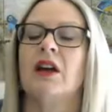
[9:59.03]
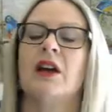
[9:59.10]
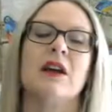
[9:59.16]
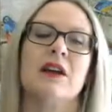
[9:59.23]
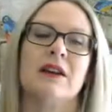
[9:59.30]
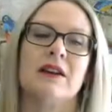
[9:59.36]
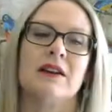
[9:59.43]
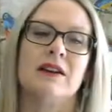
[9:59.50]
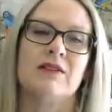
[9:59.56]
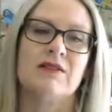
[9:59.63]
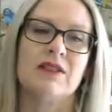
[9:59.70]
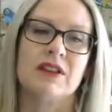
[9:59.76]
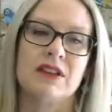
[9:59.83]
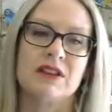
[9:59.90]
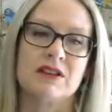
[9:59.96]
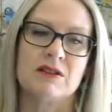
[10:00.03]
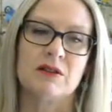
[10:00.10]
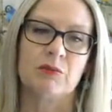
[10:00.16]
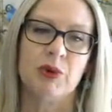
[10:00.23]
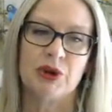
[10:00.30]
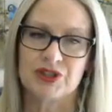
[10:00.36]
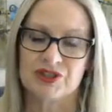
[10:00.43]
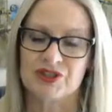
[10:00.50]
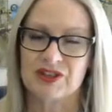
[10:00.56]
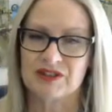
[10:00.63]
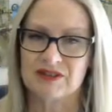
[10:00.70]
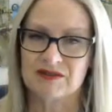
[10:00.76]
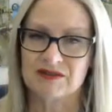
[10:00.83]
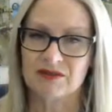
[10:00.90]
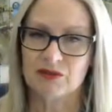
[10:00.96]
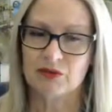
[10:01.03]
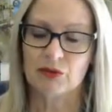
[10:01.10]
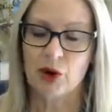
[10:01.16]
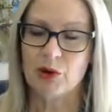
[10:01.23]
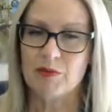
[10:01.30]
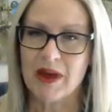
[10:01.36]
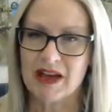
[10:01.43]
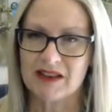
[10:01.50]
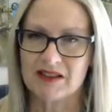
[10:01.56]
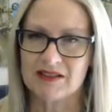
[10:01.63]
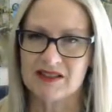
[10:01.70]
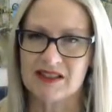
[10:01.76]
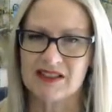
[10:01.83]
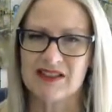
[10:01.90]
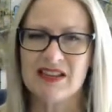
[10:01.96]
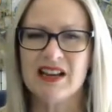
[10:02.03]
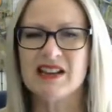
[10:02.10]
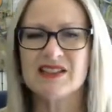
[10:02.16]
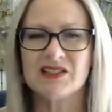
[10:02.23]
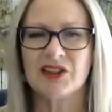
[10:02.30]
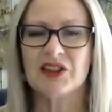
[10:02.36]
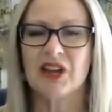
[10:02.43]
The purchaser wrote back and said, yes,